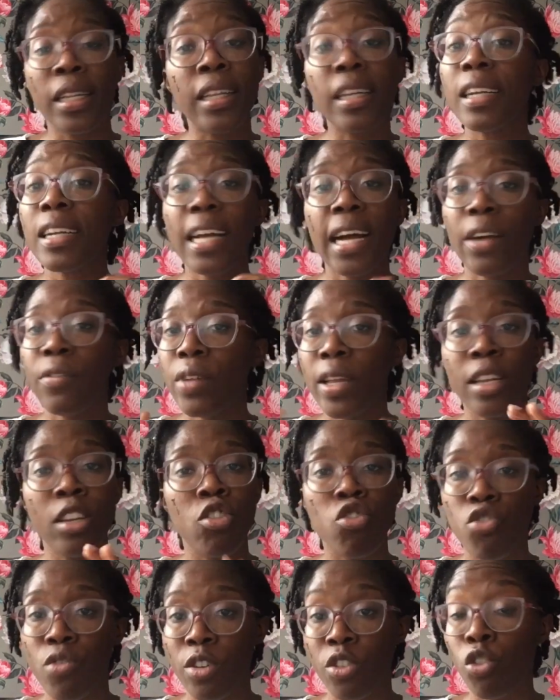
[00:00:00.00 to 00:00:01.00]
didn't have any
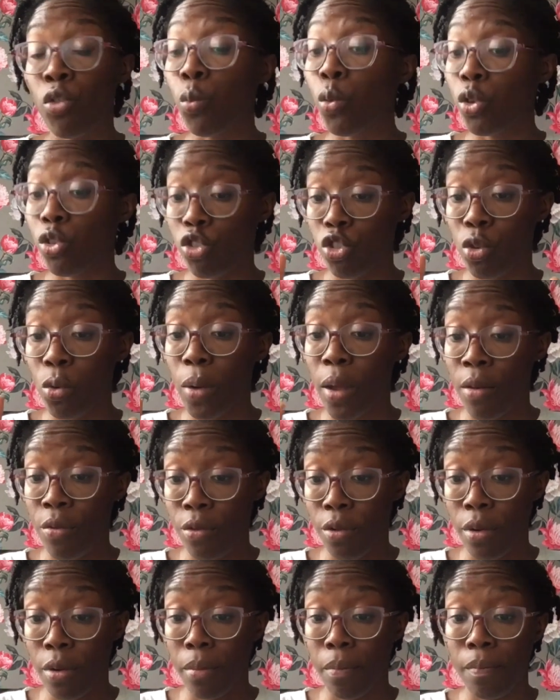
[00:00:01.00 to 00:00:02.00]
stretch
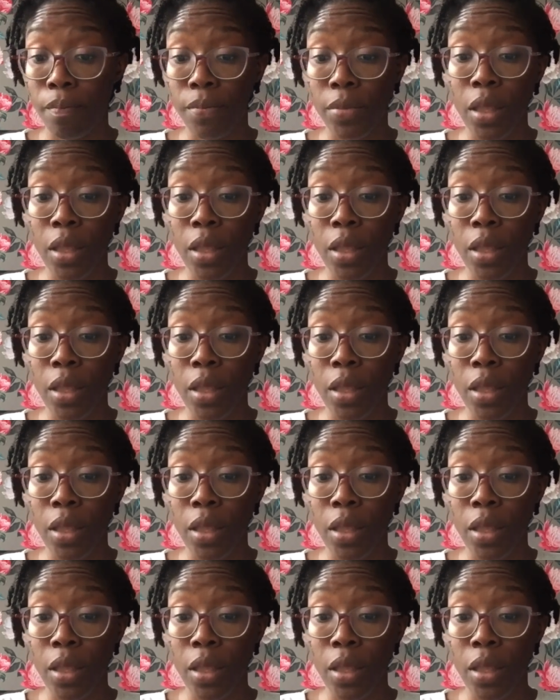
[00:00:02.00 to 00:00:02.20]
whatsoever.